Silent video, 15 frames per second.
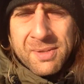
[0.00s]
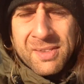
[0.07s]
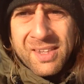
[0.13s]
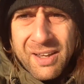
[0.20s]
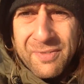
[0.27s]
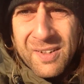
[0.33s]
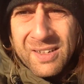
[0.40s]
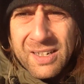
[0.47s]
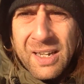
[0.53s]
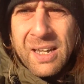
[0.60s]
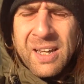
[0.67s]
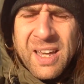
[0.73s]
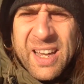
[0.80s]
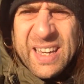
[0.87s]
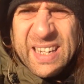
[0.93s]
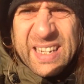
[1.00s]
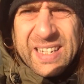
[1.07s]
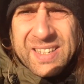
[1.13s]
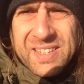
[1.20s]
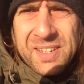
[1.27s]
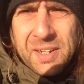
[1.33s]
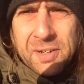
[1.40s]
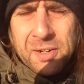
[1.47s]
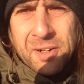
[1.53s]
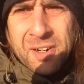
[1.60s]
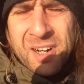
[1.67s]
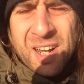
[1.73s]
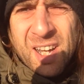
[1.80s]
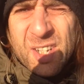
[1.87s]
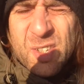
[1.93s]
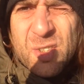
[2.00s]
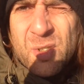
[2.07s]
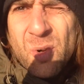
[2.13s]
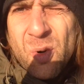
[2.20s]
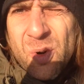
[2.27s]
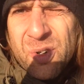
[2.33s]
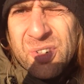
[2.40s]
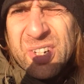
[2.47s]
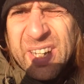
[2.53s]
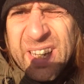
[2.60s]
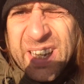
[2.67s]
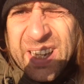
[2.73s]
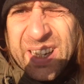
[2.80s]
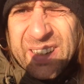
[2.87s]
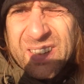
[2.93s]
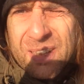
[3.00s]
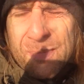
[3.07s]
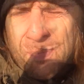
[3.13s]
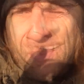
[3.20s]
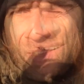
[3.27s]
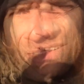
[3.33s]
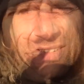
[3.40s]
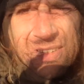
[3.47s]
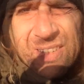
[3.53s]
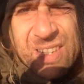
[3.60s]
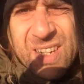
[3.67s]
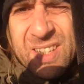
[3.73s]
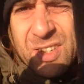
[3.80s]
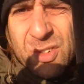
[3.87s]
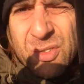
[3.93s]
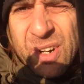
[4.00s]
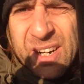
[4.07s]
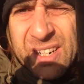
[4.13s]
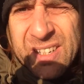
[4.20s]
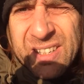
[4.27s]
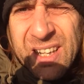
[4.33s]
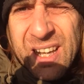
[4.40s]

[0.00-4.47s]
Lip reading: definitely easier store the heat. This screen is